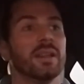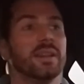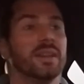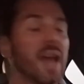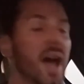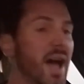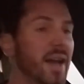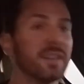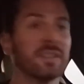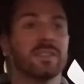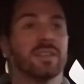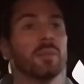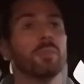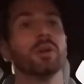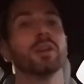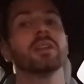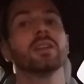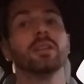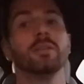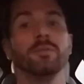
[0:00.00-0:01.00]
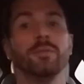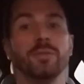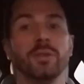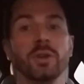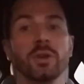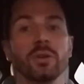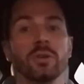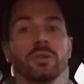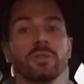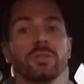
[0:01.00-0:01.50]
not someone
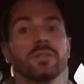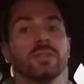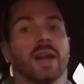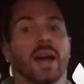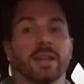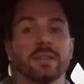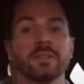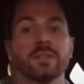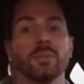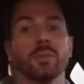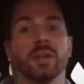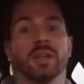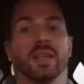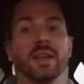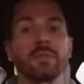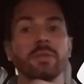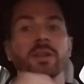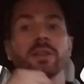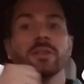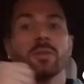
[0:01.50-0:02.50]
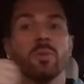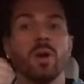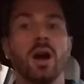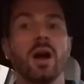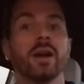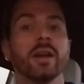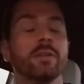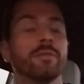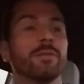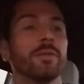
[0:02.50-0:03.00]
confused, not someone giving the
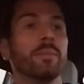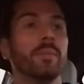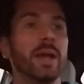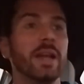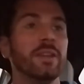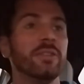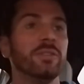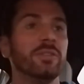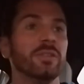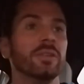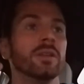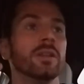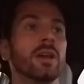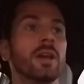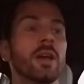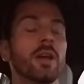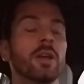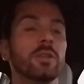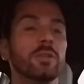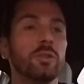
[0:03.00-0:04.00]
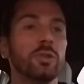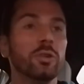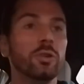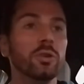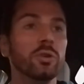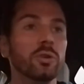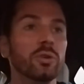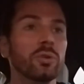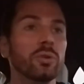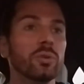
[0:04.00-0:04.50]
wrong information,
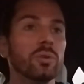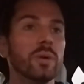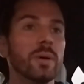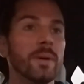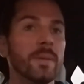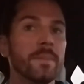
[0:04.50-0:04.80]
to